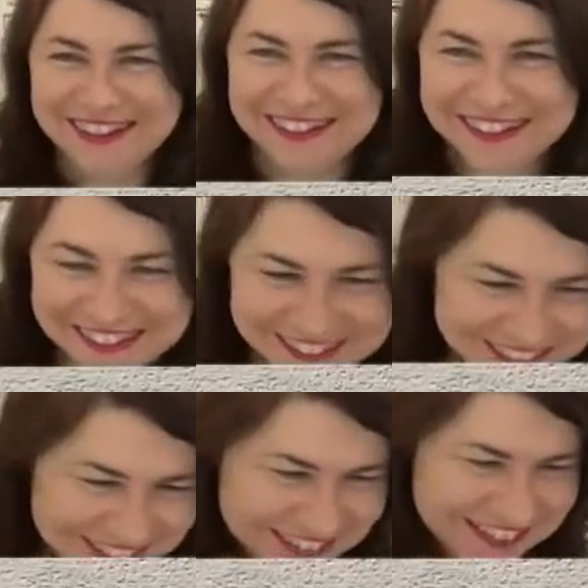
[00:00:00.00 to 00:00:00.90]
so
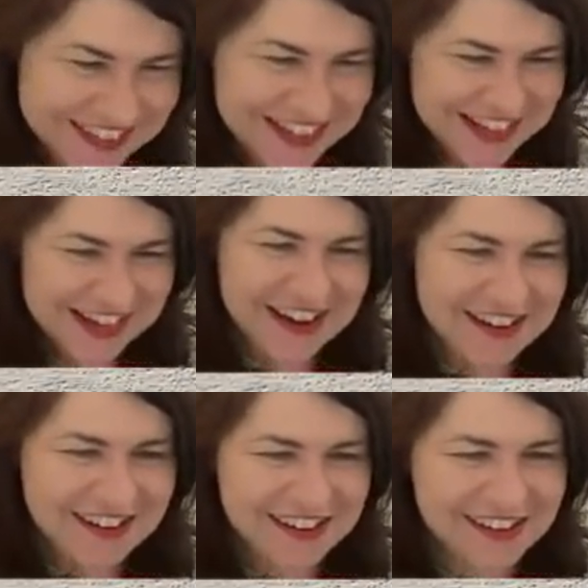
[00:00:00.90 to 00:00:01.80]
this
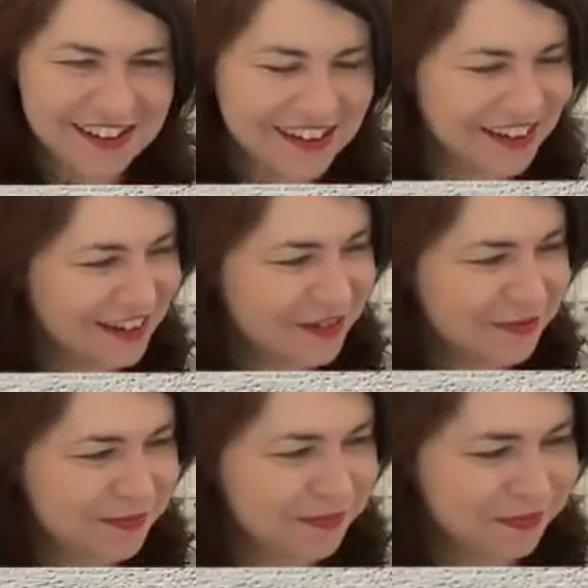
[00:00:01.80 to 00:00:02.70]
is
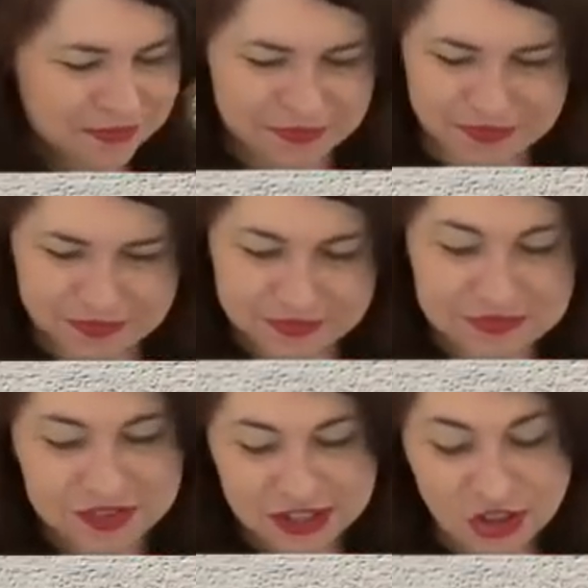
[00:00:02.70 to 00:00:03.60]
$53
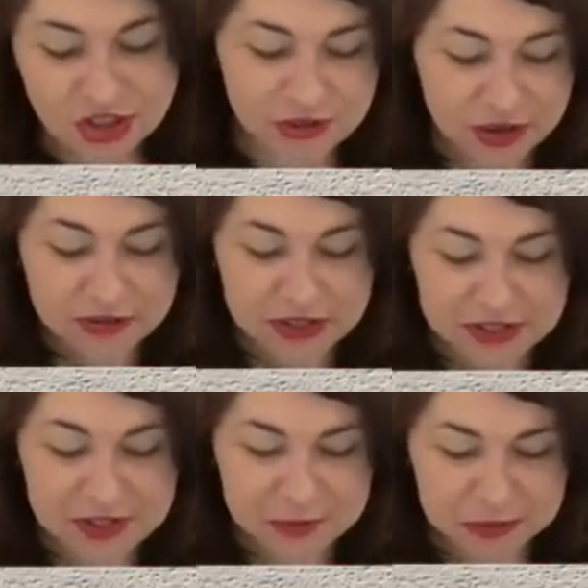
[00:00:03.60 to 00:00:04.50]
in Australia. Quite
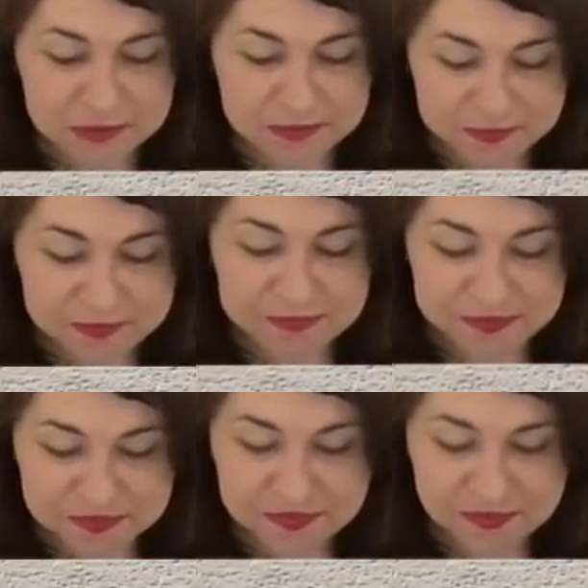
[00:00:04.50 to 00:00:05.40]
reasonable. quite reasonable. I
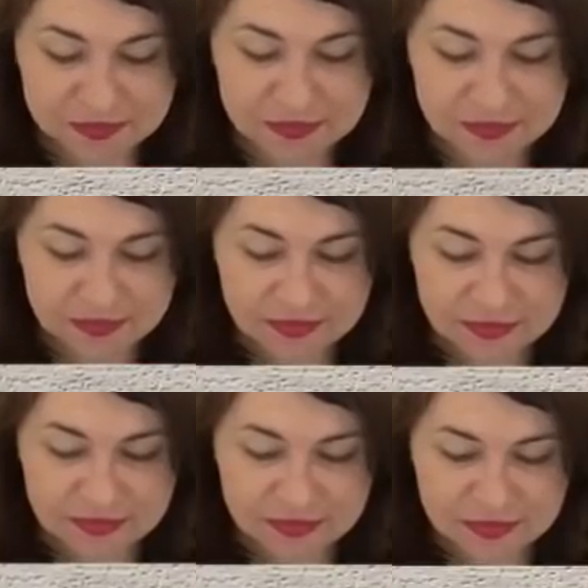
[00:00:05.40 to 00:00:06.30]
thought it would be more than
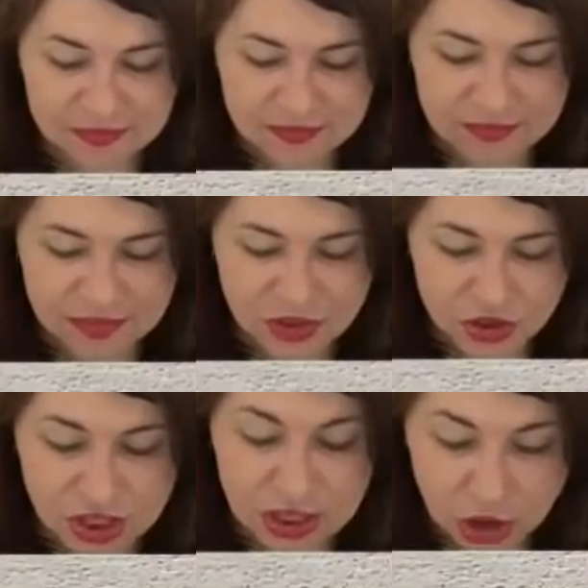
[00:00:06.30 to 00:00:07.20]
that. These ones here.
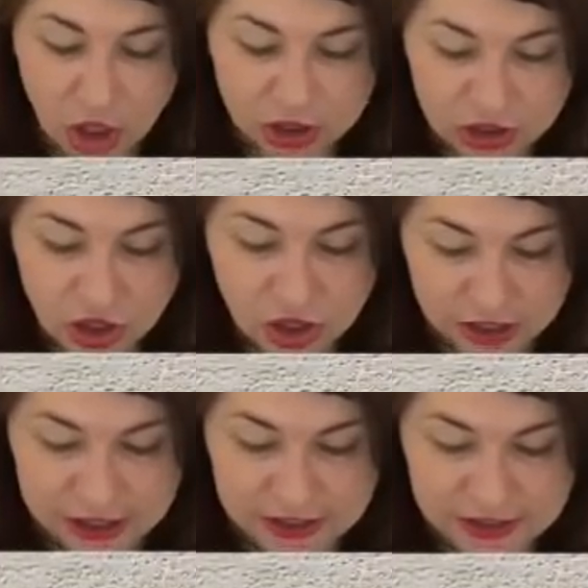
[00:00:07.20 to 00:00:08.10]
you get a lot of
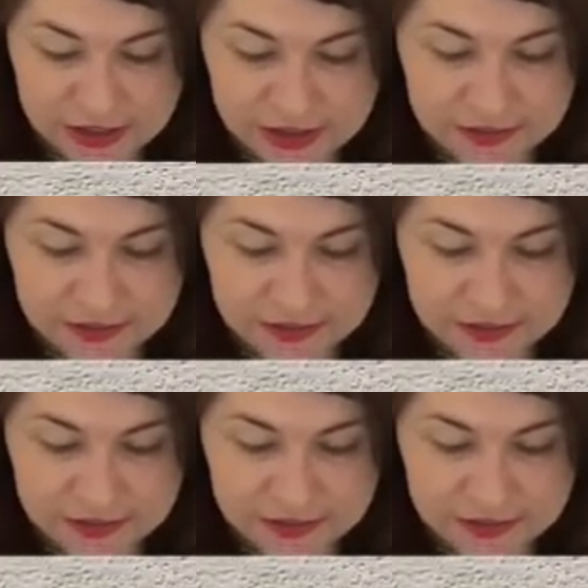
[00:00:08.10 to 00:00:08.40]
dies. You get a